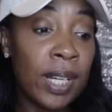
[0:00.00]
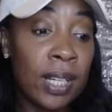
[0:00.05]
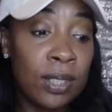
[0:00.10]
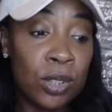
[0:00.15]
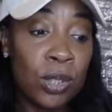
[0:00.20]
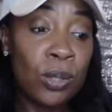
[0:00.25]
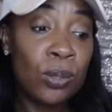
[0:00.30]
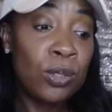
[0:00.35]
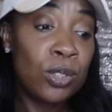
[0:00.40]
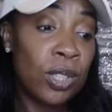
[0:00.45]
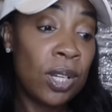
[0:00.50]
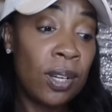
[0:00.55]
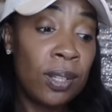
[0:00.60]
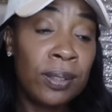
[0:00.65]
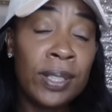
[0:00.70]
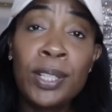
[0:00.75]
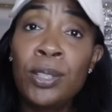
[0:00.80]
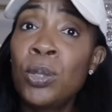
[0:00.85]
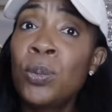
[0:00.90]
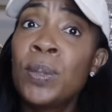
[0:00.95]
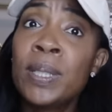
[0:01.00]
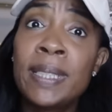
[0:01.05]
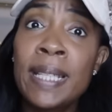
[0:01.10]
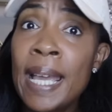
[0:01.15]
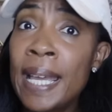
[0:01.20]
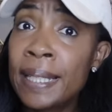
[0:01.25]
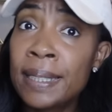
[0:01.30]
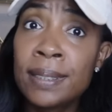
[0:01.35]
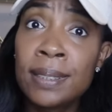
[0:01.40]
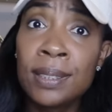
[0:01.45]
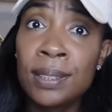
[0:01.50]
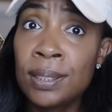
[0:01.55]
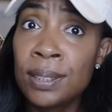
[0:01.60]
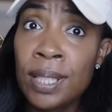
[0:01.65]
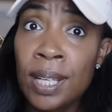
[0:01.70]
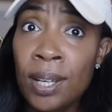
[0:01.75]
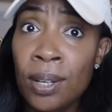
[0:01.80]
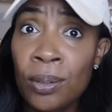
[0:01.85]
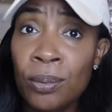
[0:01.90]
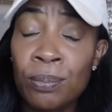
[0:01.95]
I told y'all, they doing taxes
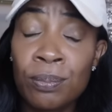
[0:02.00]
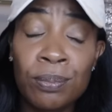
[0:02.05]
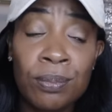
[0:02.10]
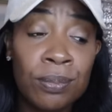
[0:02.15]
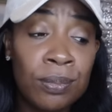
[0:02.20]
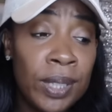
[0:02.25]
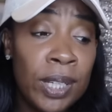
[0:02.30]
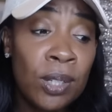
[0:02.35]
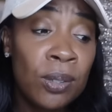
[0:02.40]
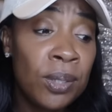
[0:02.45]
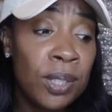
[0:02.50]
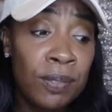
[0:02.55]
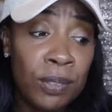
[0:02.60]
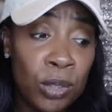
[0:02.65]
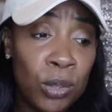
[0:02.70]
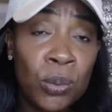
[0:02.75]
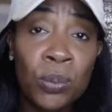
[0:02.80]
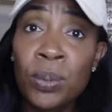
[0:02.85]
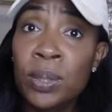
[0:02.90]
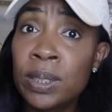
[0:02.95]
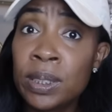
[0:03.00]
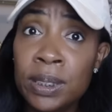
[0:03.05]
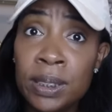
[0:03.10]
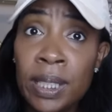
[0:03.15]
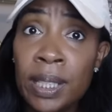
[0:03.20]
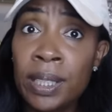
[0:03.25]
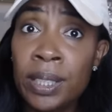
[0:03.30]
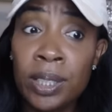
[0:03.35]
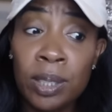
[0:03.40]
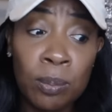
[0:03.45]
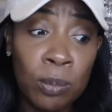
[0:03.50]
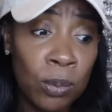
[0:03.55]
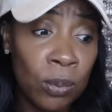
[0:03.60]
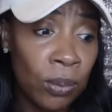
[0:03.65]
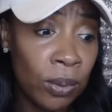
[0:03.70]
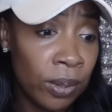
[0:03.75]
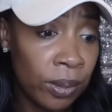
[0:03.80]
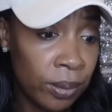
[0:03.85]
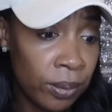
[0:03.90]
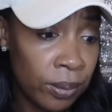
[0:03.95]
now. They don't even do real estate
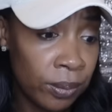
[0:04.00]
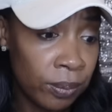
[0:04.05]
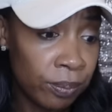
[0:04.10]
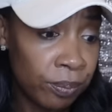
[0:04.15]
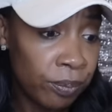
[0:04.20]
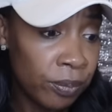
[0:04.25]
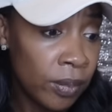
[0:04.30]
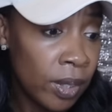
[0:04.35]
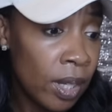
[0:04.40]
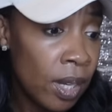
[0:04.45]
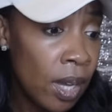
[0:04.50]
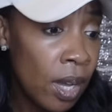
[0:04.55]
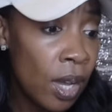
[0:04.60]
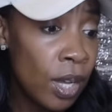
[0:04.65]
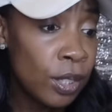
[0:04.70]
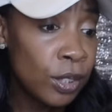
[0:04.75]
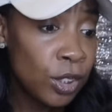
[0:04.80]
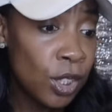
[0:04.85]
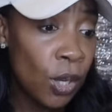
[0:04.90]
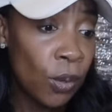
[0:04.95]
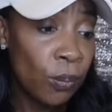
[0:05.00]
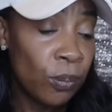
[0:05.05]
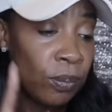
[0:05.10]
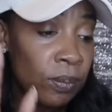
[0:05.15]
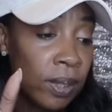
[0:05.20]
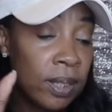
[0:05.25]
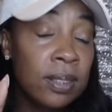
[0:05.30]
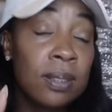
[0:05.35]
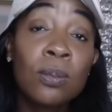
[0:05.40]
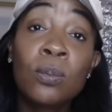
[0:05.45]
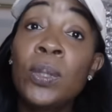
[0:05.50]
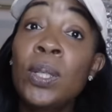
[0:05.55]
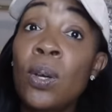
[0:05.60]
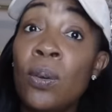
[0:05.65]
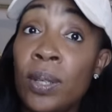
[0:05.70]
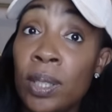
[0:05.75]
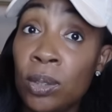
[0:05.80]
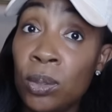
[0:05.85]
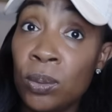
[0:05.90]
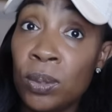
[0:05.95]
anymore. So we're
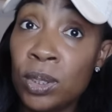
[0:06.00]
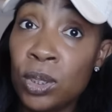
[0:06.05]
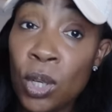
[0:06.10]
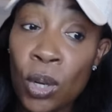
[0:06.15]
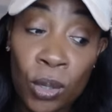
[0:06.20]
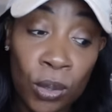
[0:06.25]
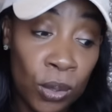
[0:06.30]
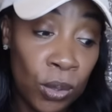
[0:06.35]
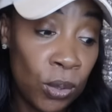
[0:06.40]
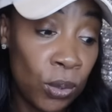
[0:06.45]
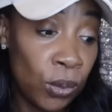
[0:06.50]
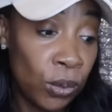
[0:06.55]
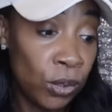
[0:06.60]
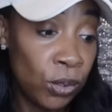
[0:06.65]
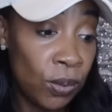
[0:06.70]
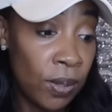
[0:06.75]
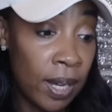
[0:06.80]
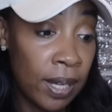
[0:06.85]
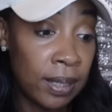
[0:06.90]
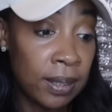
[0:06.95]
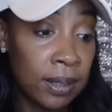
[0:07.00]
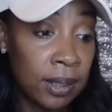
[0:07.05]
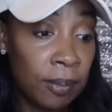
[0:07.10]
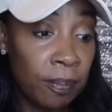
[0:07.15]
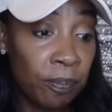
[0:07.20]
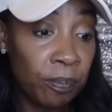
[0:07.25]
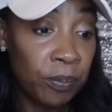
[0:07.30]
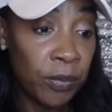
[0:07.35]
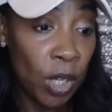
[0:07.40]
gonna get through this article, you guys.